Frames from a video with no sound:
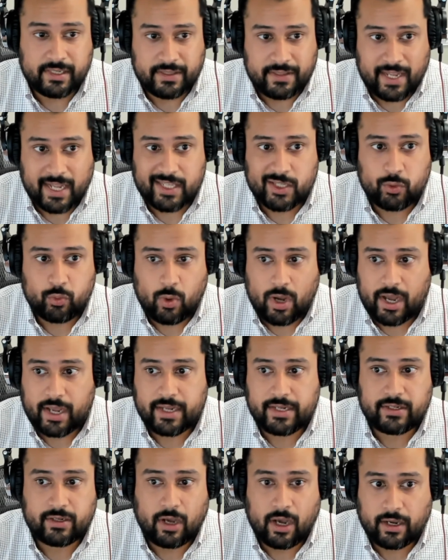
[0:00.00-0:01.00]
And that's
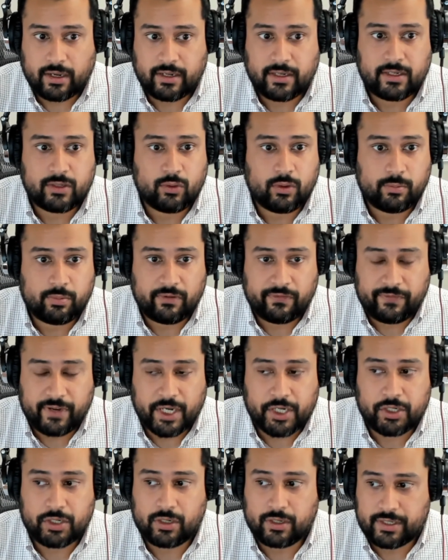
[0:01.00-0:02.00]
why talking to a
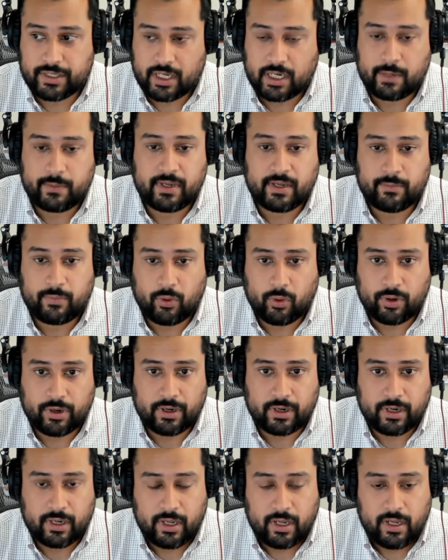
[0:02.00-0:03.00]
professional is going to be
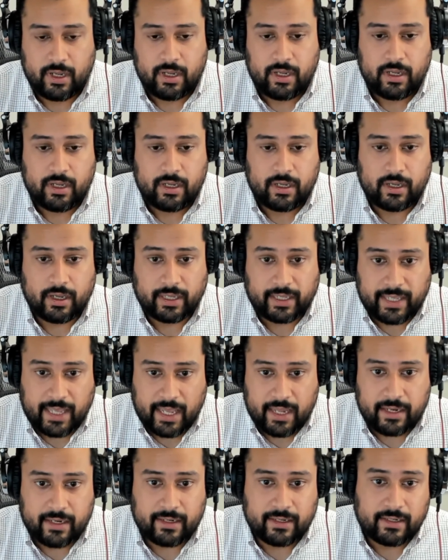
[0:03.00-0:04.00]
important.
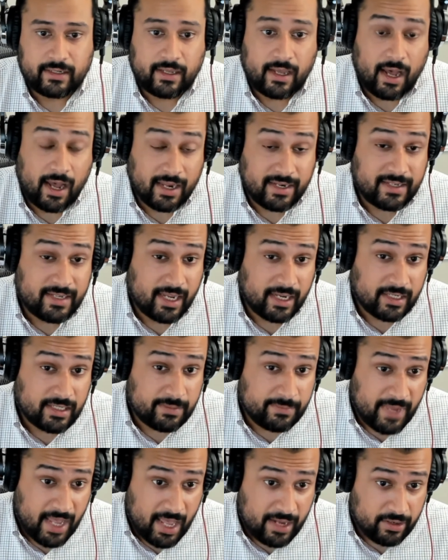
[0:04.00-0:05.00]
Again, context
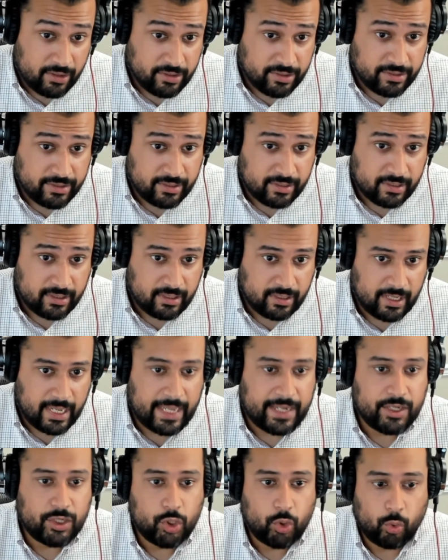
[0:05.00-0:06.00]
matters,
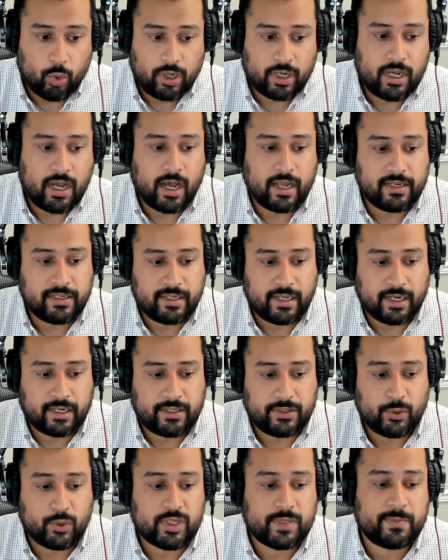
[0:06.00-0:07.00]
and your
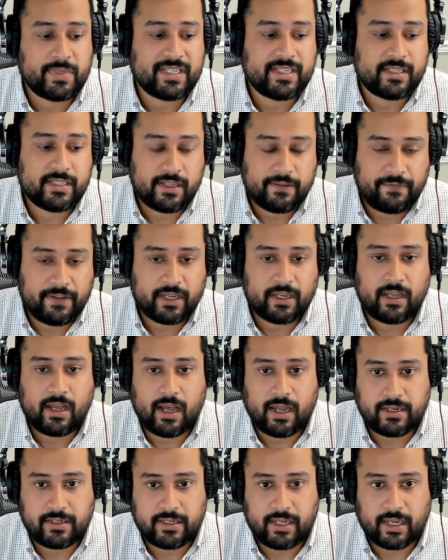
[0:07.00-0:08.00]
context, your specific
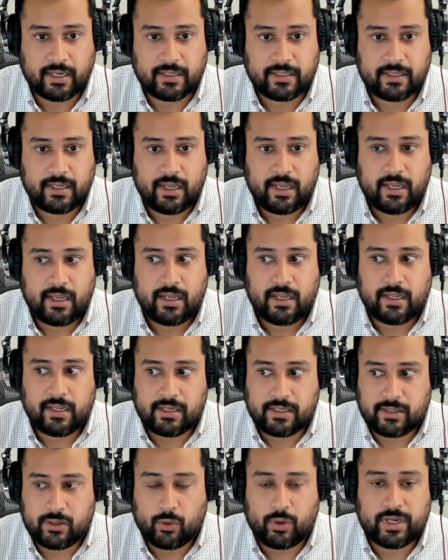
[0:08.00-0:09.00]
context
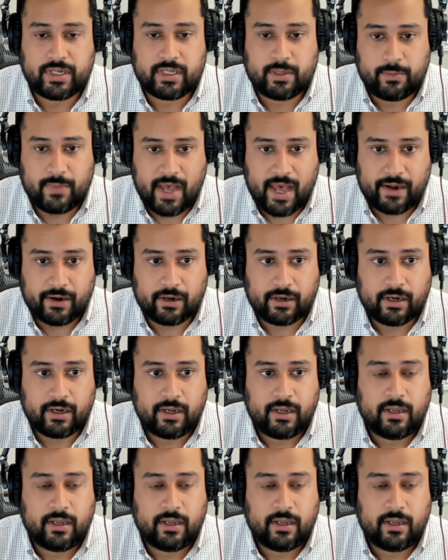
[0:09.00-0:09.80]
is going to matter.